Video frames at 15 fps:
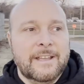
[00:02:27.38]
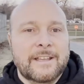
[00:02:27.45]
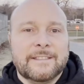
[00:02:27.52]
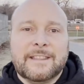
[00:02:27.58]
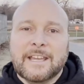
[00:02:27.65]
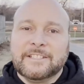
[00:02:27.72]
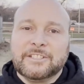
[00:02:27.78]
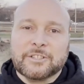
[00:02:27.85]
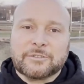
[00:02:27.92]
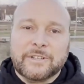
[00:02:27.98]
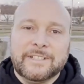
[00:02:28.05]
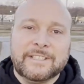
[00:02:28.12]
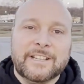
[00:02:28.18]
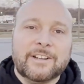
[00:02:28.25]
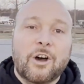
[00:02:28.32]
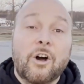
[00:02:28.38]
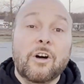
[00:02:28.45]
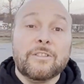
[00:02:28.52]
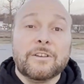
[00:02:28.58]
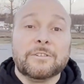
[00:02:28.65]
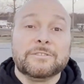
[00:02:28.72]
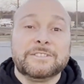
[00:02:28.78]
They just redid all
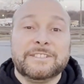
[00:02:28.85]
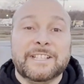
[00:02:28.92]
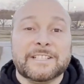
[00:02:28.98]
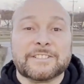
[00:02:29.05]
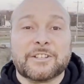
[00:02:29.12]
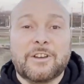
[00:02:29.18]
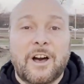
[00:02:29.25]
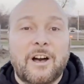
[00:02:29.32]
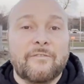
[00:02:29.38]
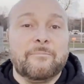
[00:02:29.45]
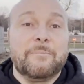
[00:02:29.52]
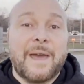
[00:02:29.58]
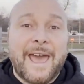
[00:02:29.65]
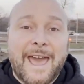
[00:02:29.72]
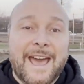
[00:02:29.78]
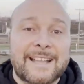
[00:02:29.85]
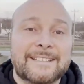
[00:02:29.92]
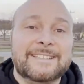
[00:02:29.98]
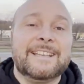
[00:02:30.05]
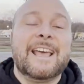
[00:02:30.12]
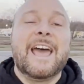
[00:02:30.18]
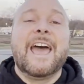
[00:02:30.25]
those disc golf
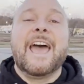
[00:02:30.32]
pads